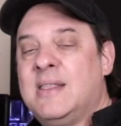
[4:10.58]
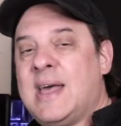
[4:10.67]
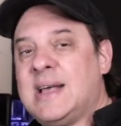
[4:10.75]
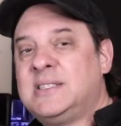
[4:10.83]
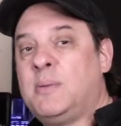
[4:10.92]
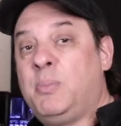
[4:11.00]

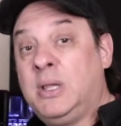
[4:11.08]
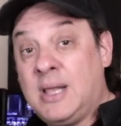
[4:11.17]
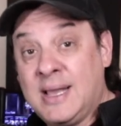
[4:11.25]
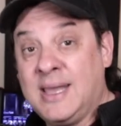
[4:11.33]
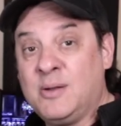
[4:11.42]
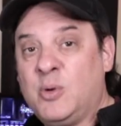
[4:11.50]
That's a
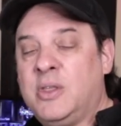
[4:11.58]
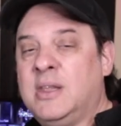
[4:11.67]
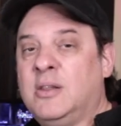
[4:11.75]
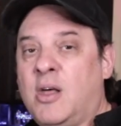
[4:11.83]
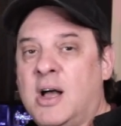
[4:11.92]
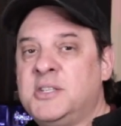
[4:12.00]
plugin
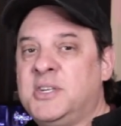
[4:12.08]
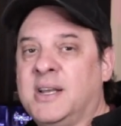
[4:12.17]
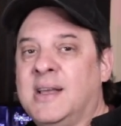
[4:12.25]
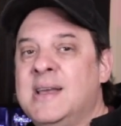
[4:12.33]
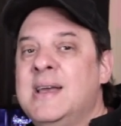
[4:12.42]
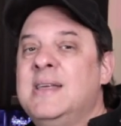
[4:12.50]
within
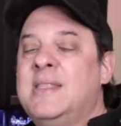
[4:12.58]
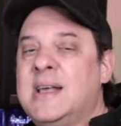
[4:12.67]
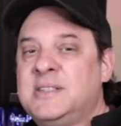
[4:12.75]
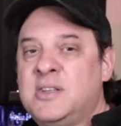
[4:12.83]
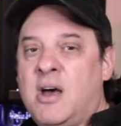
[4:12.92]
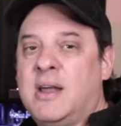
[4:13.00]
Logic
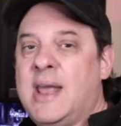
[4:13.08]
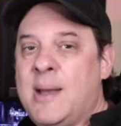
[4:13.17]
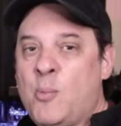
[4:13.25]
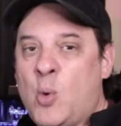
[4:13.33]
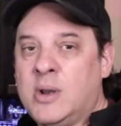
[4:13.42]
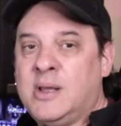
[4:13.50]
that's not
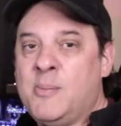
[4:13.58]
M1